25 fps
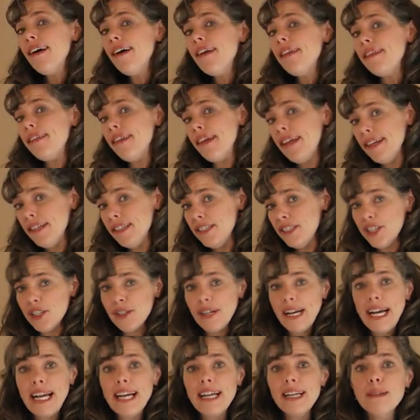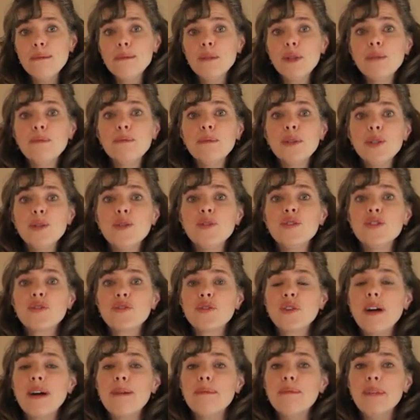Then as your animal moves
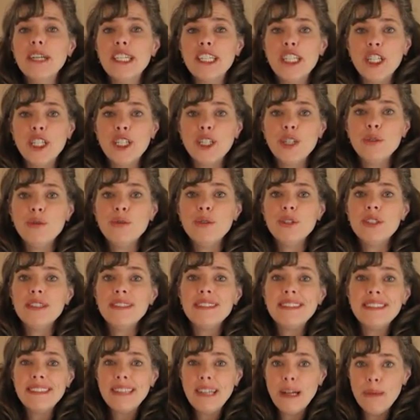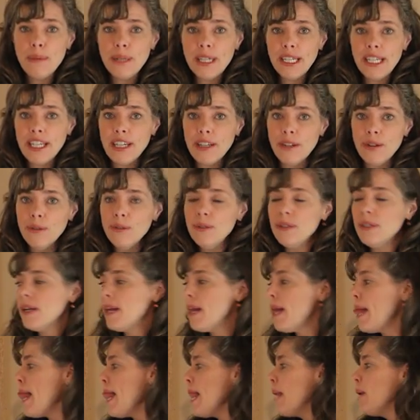from acute to subacute,
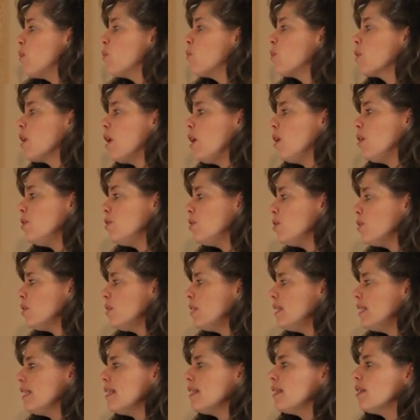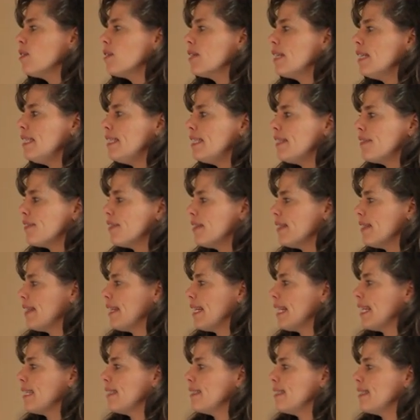we're also going to look at different
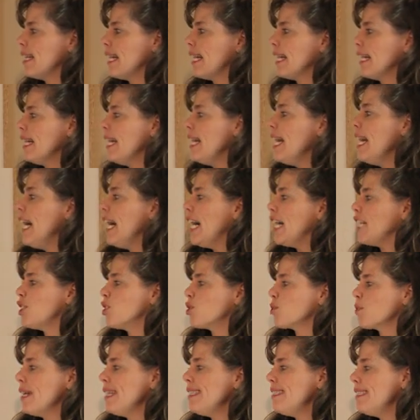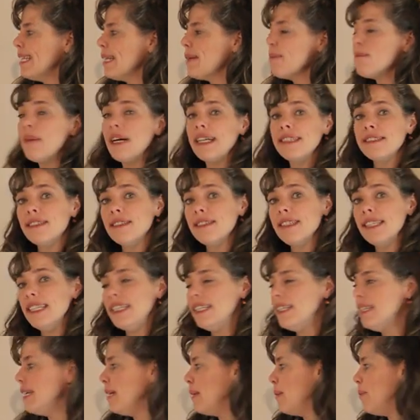things like addressing muscle
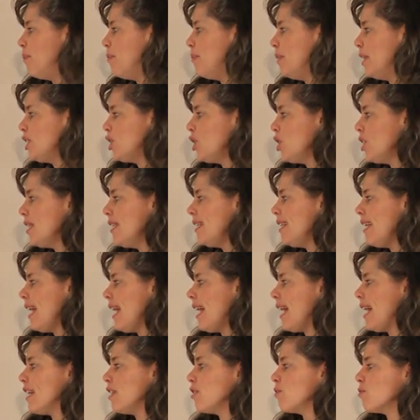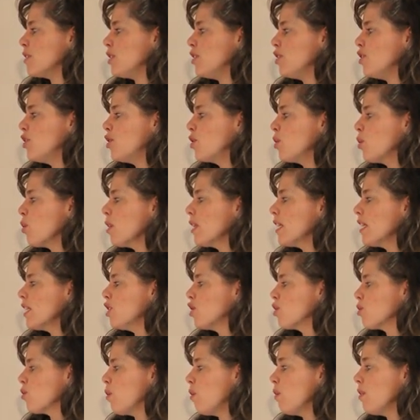inhibition and restore
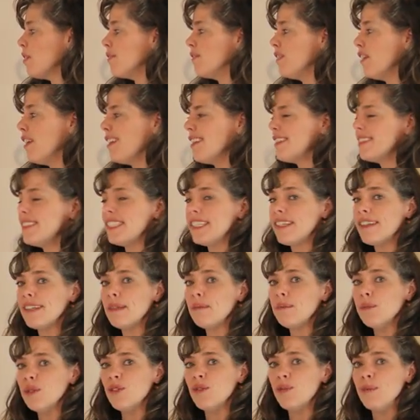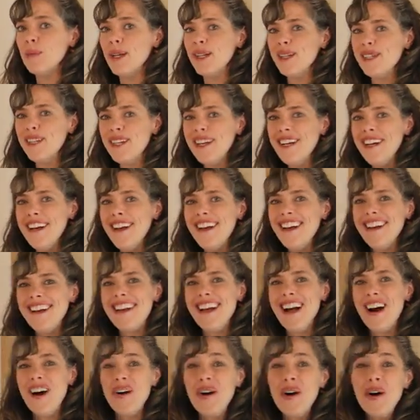control of voluntary movement.
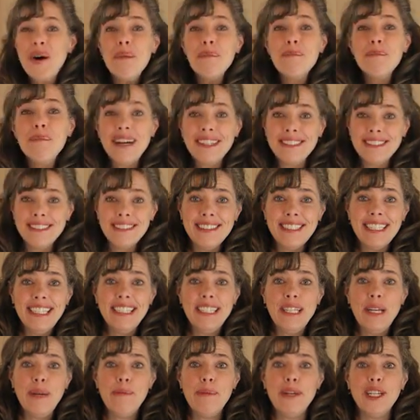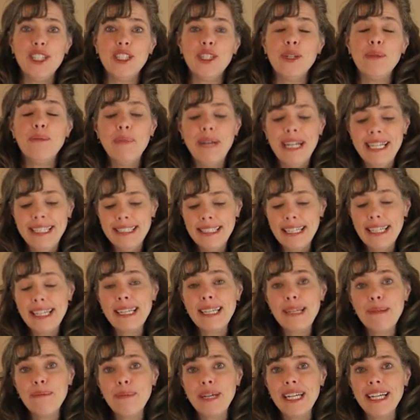Now, muscle inhibition
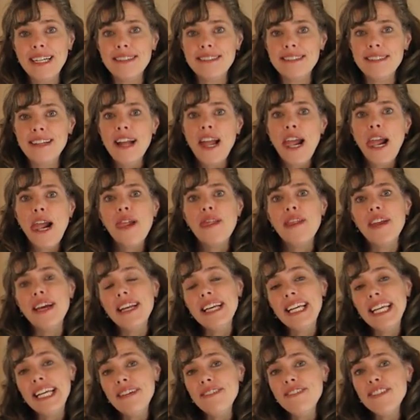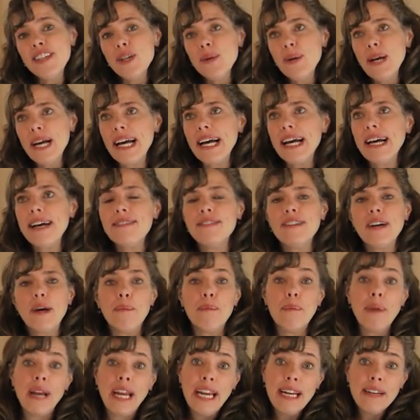basically means that if you have a
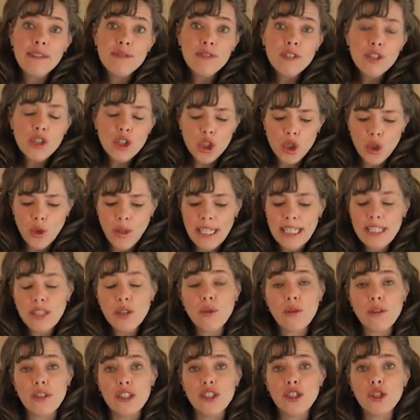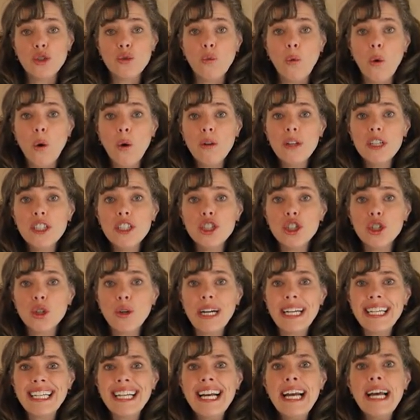painful joint or a swollen
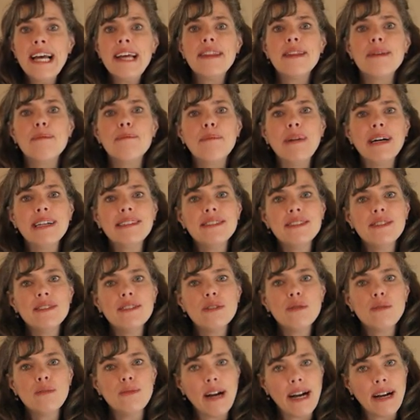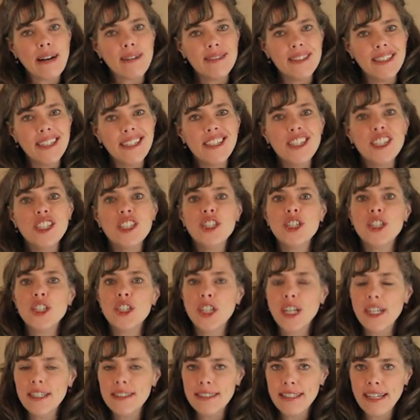joint, the muscles around it
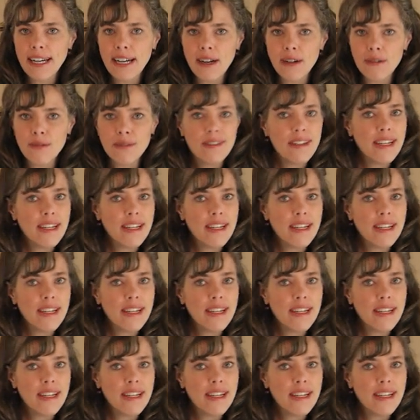shut down.